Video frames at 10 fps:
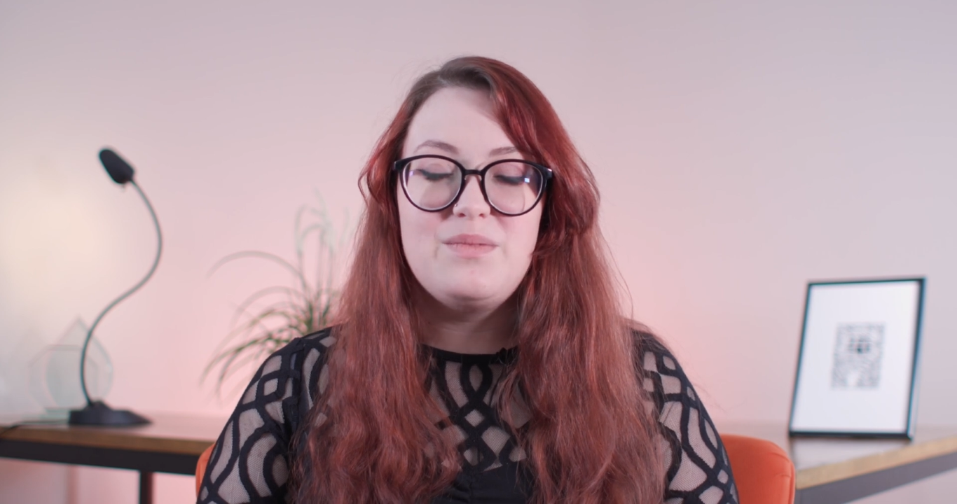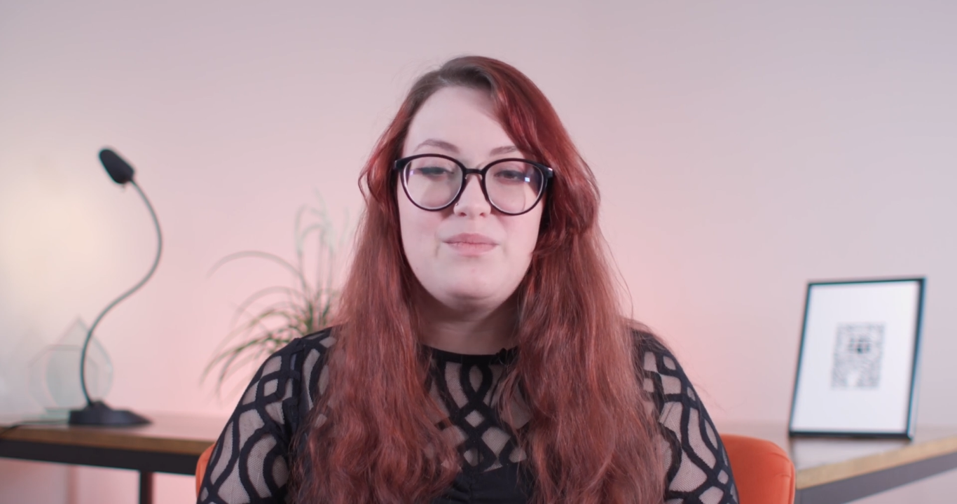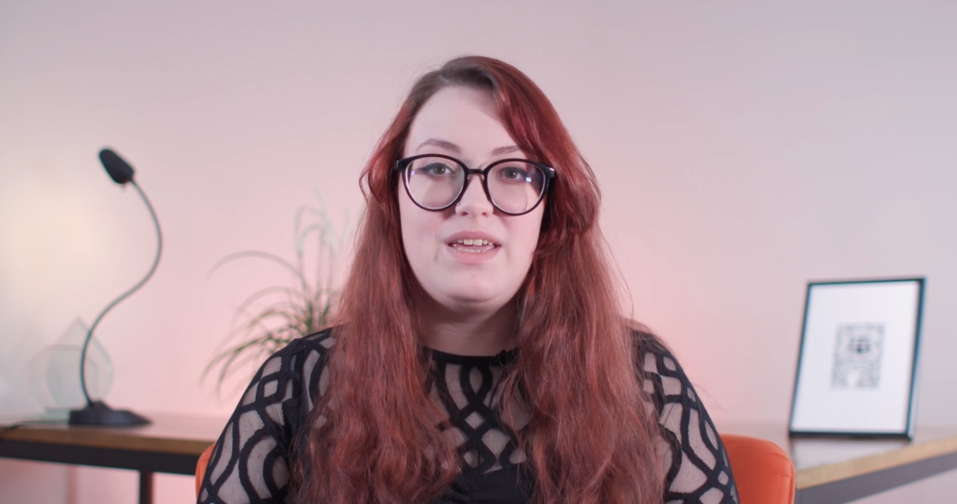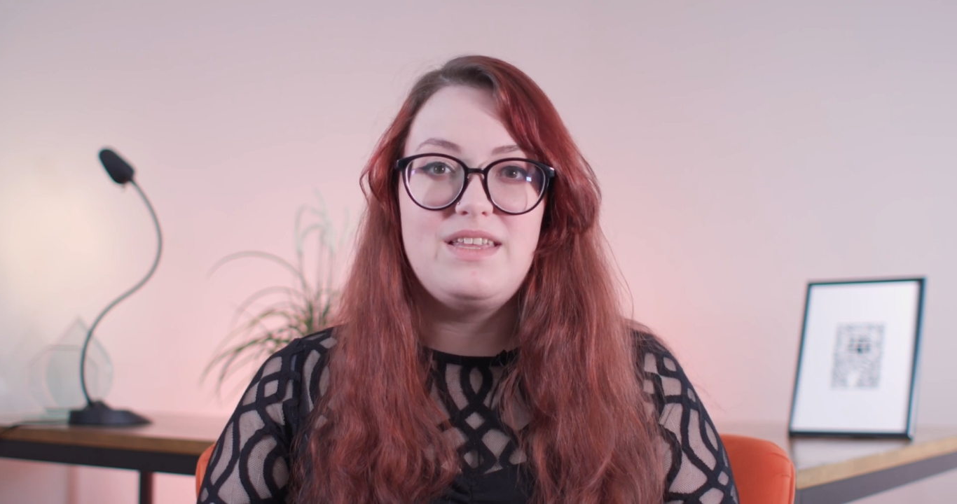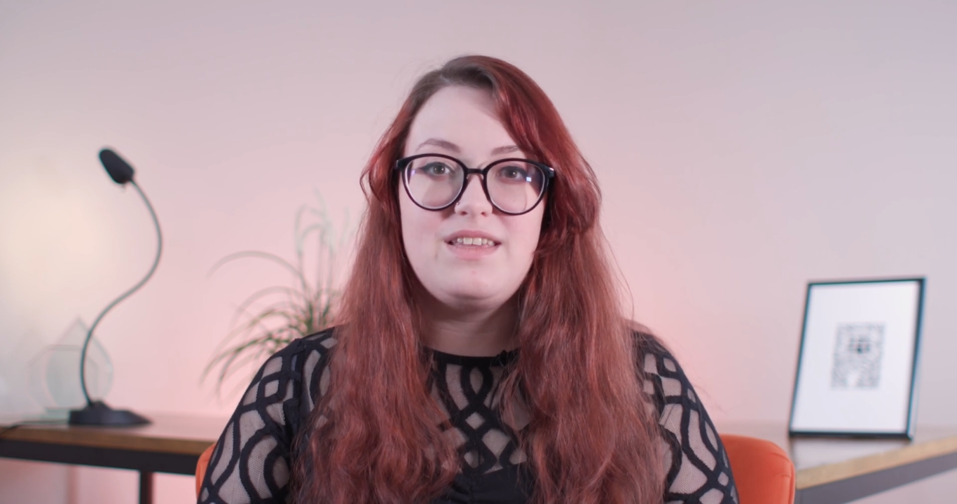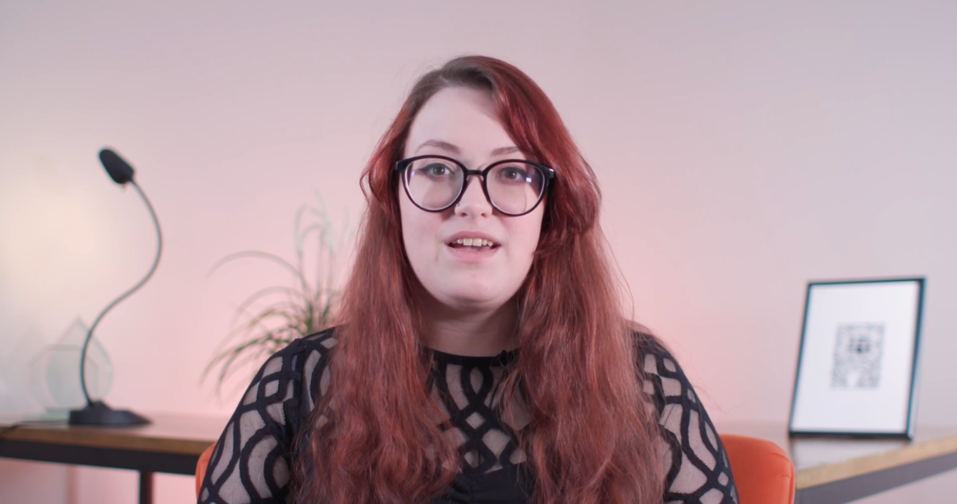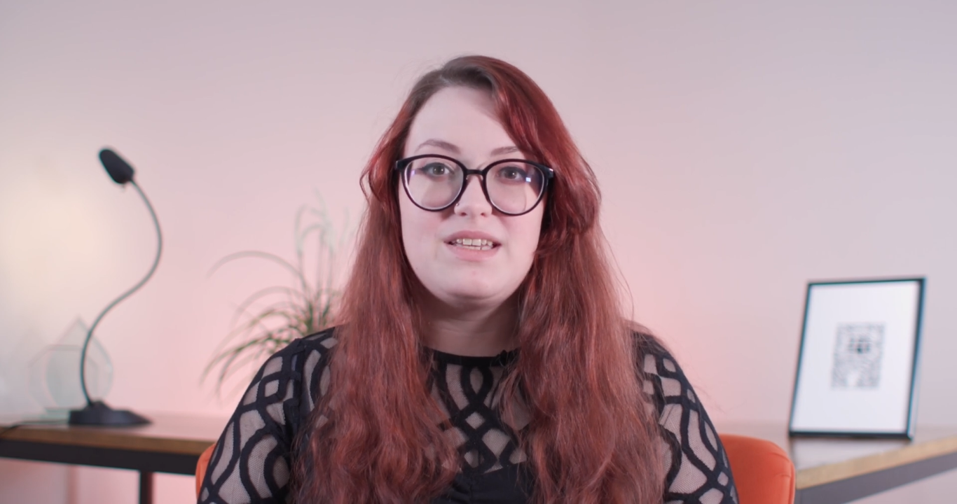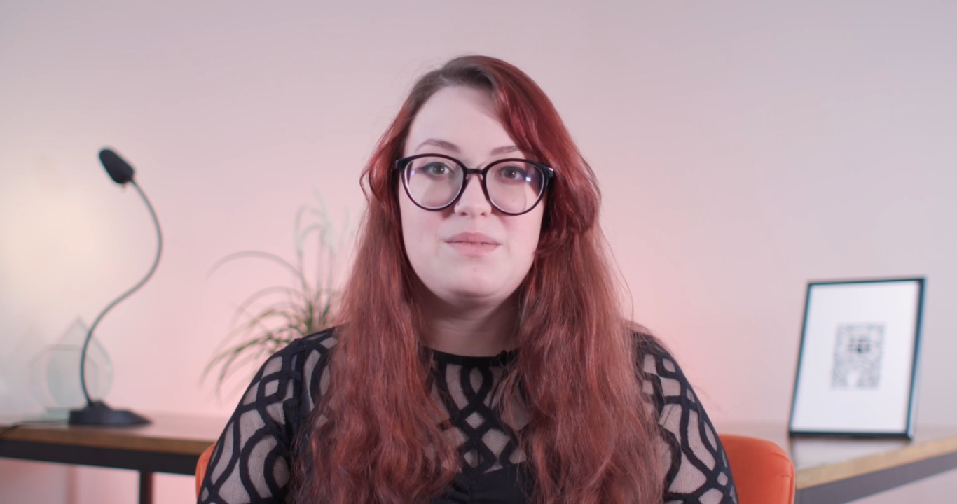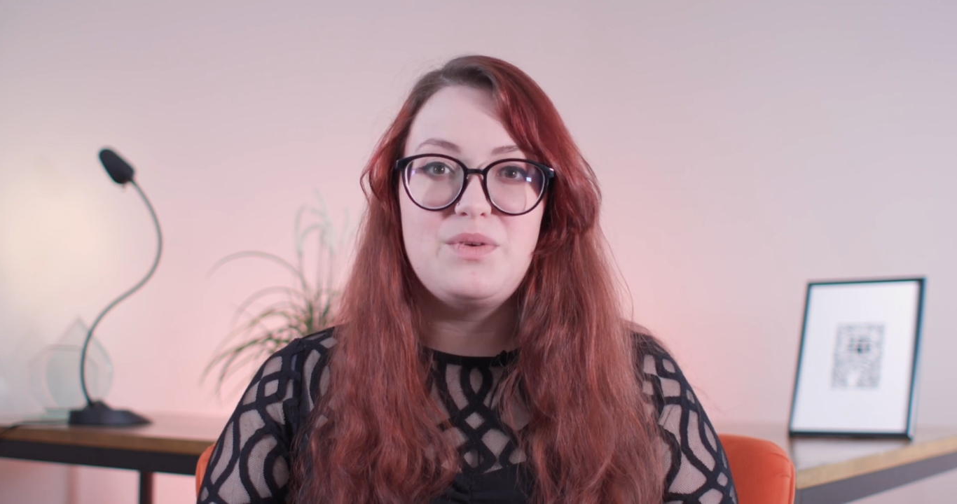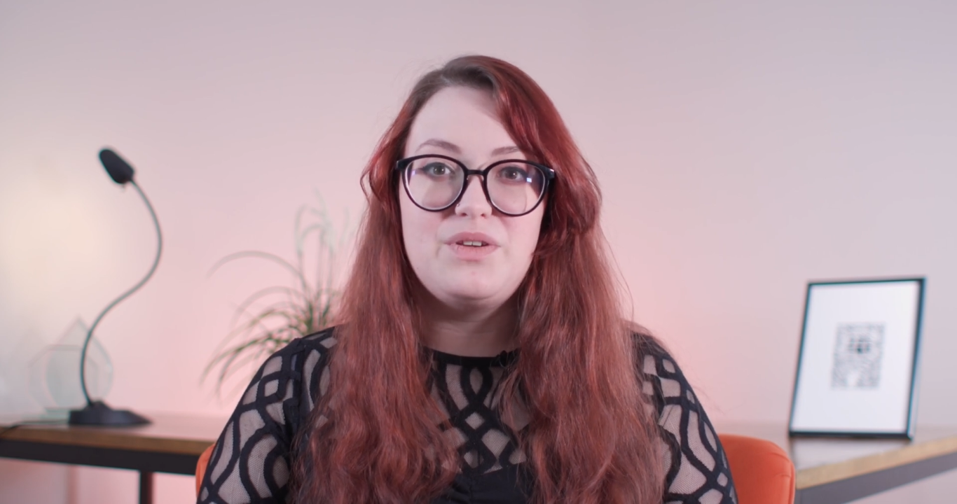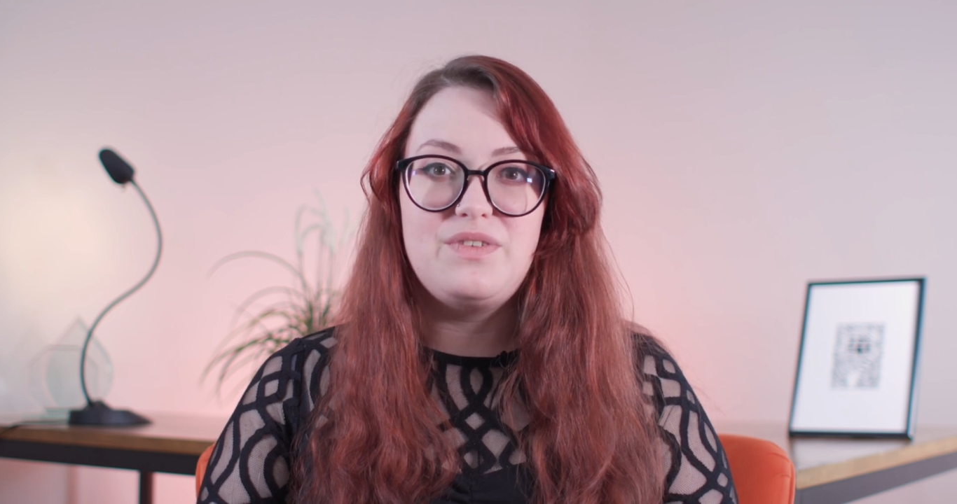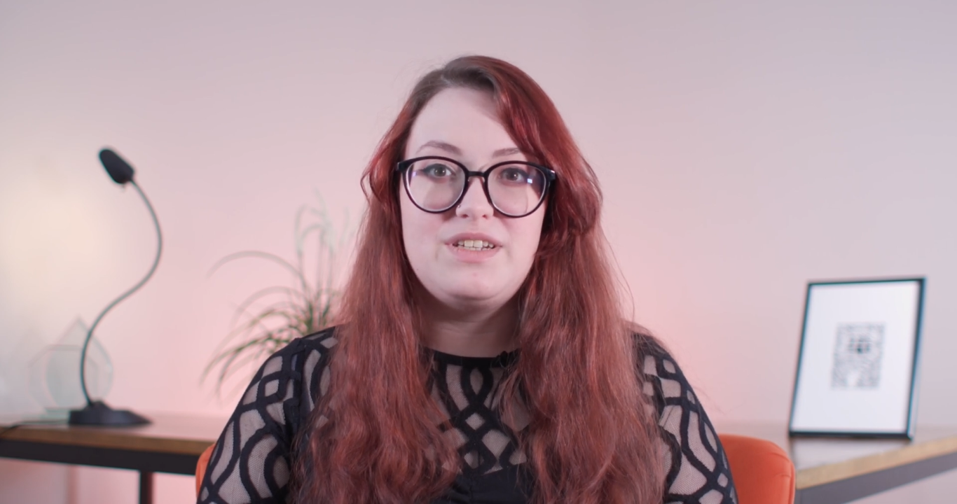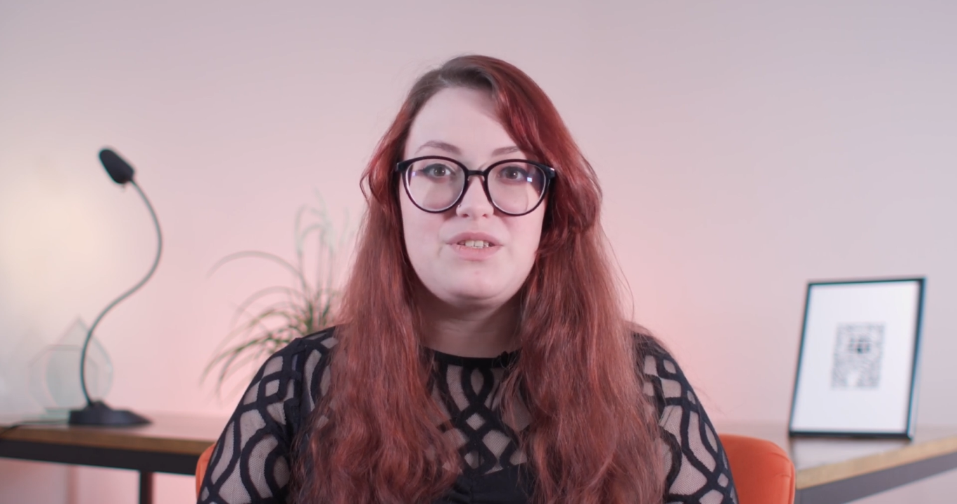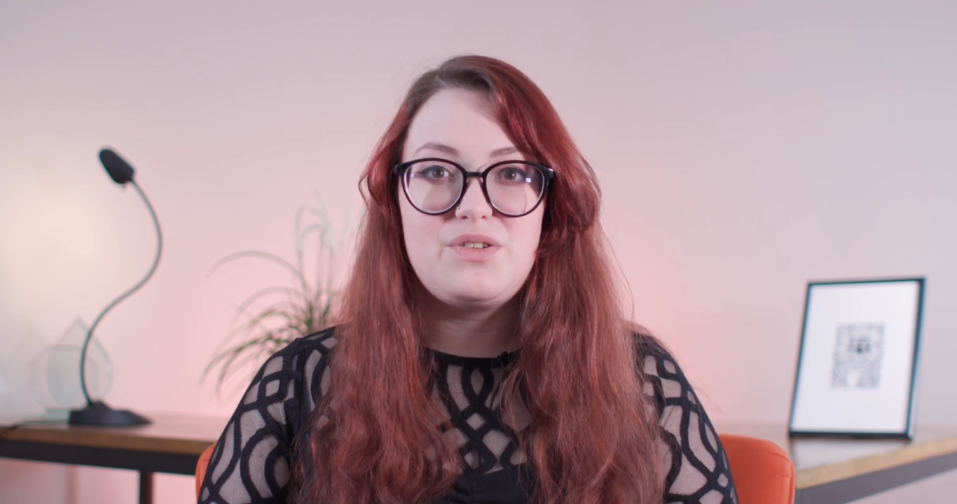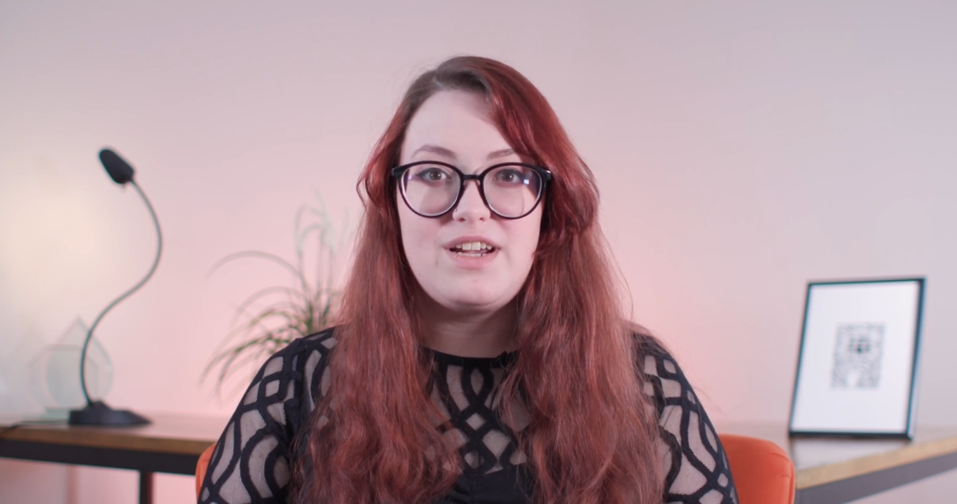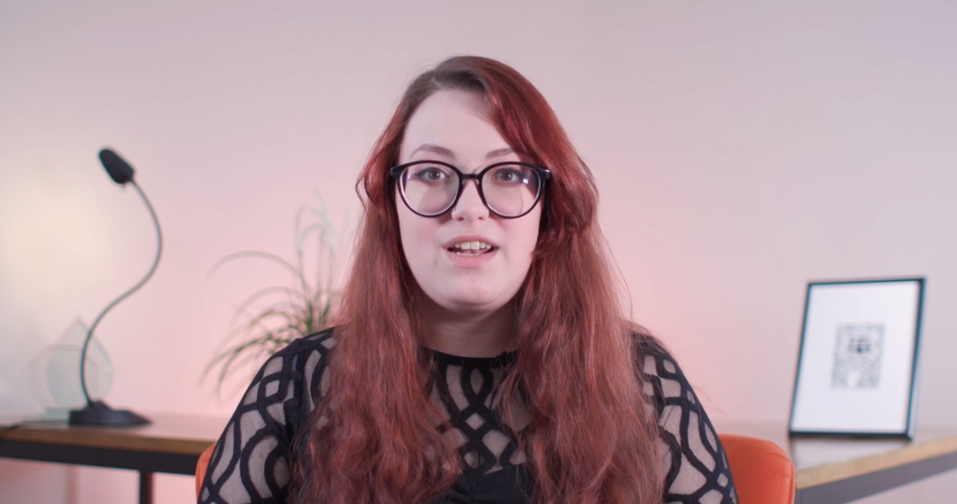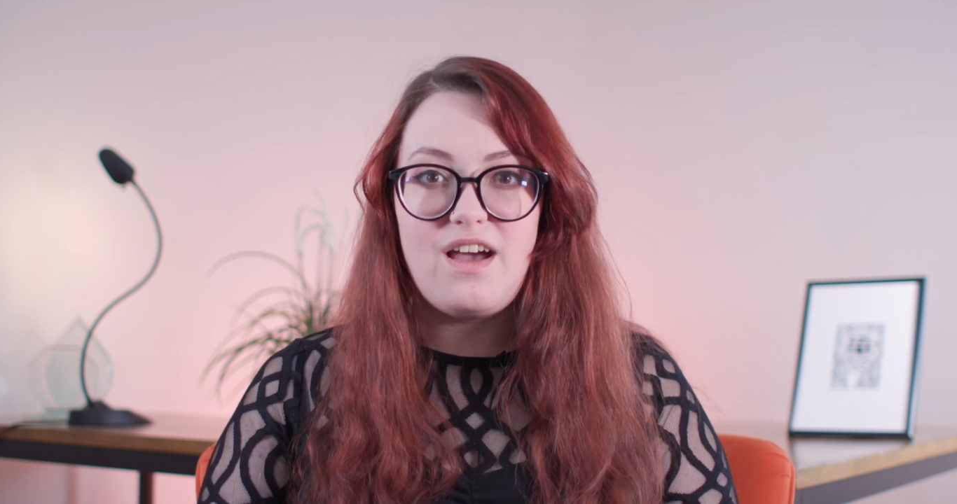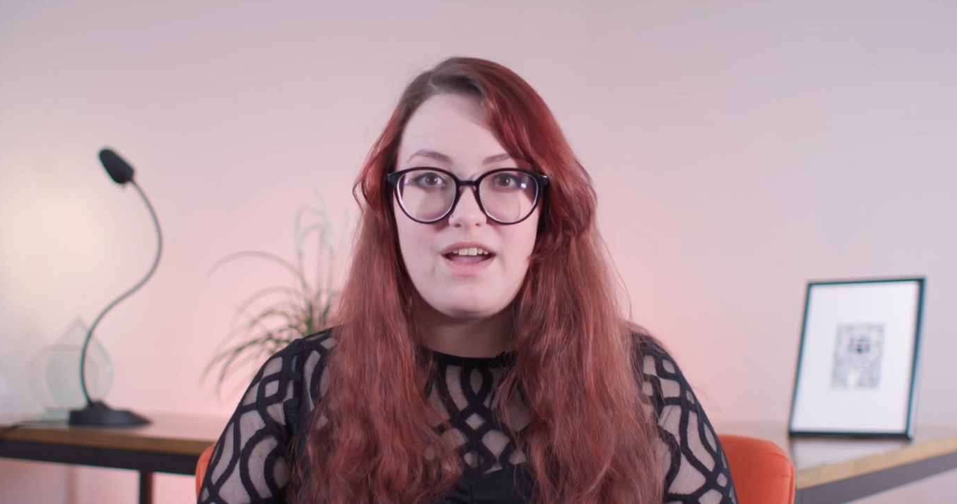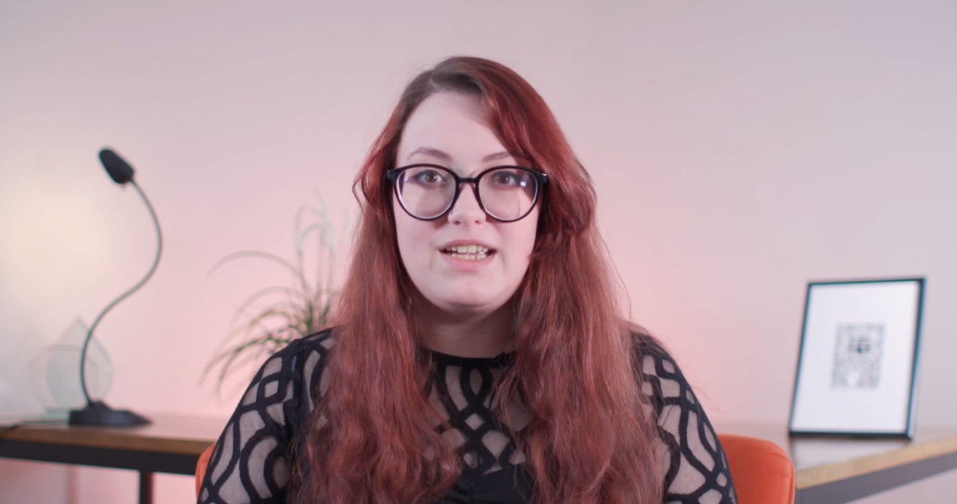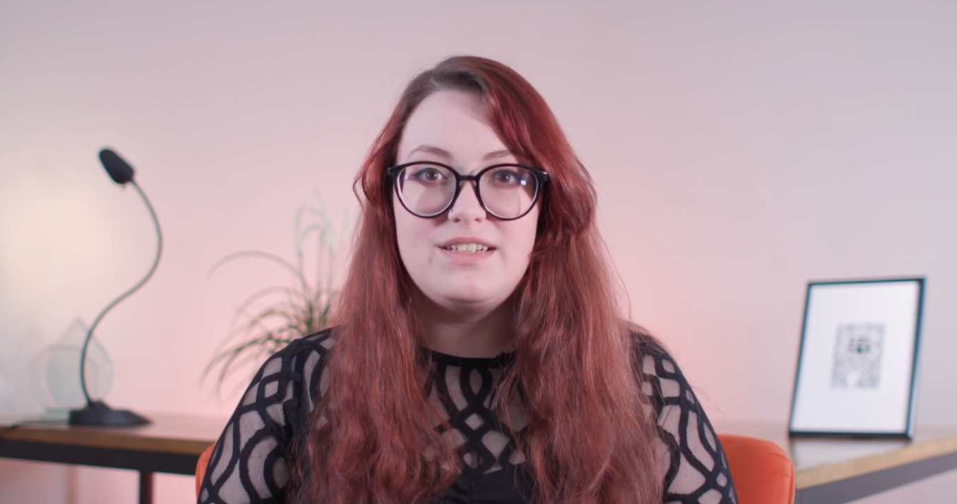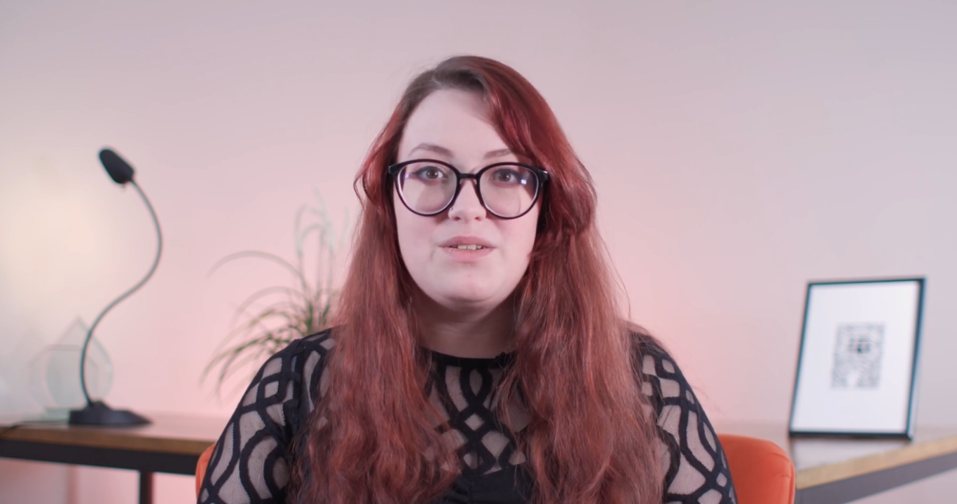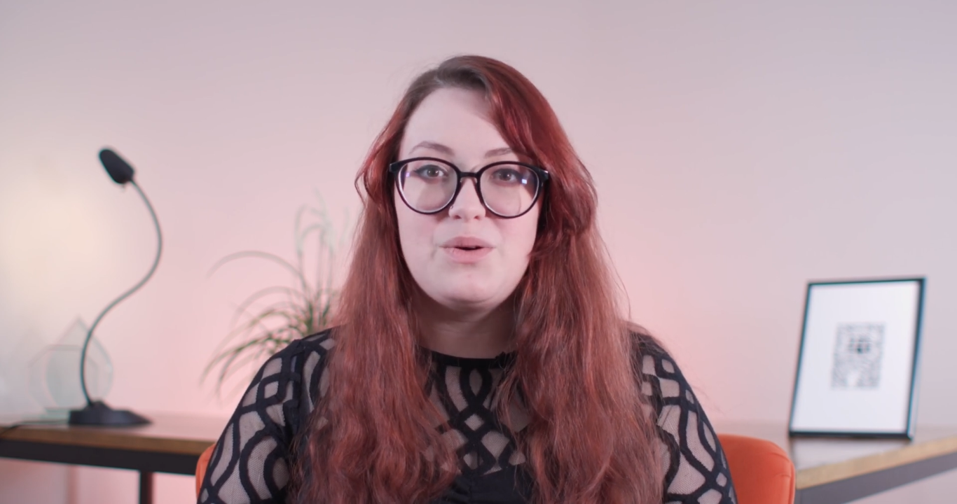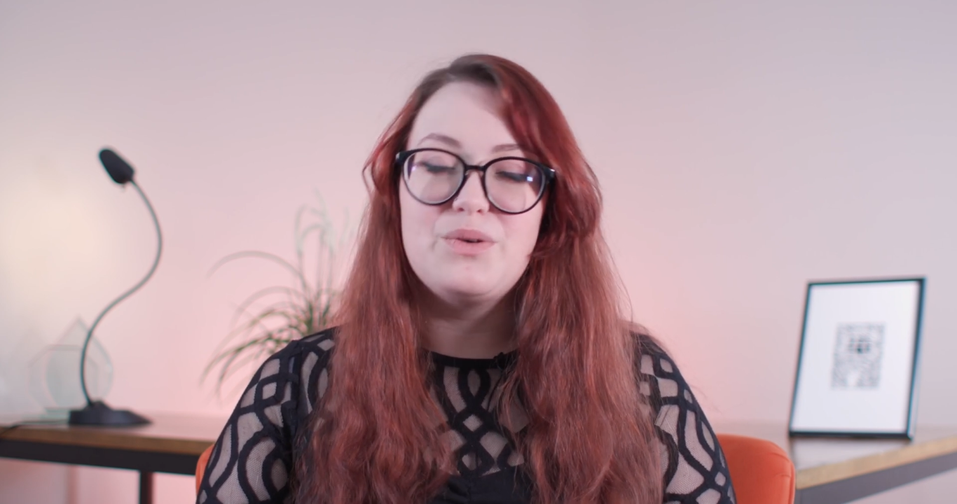making the eyes move in a straight line